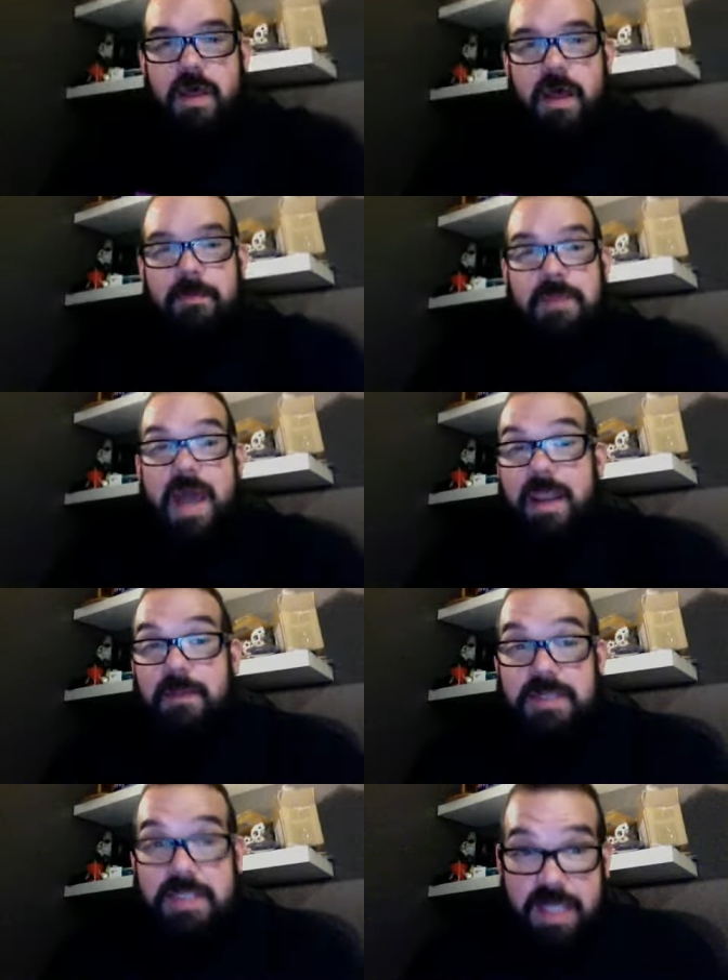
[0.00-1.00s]
I'm not
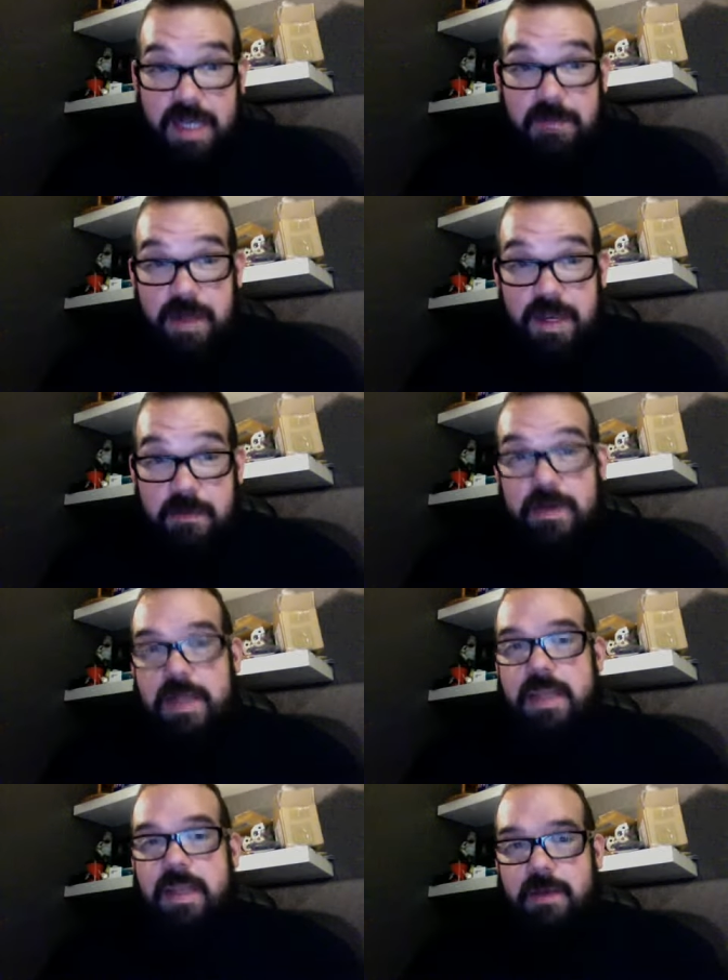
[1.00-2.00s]
upset about it, but
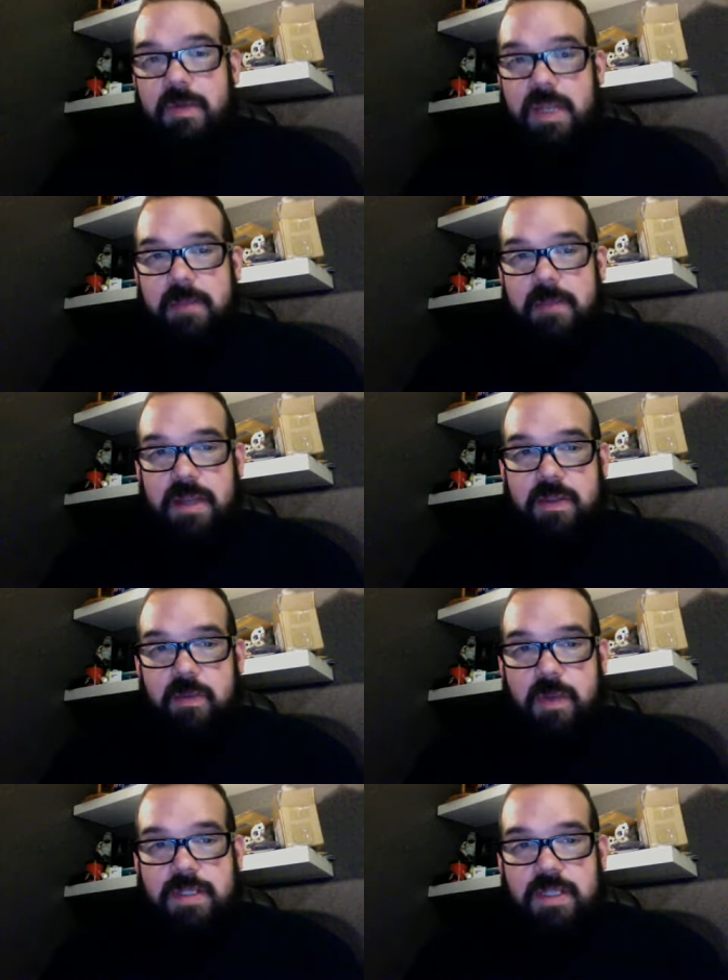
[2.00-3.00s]
I want to get back to the
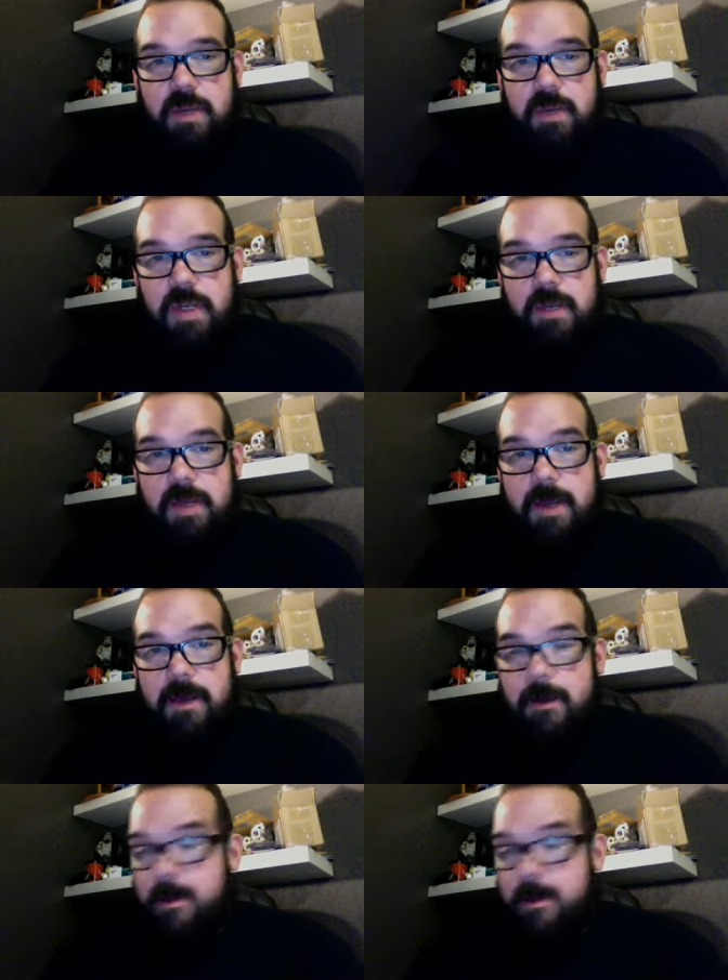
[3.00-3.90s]
range that I wanted to be at.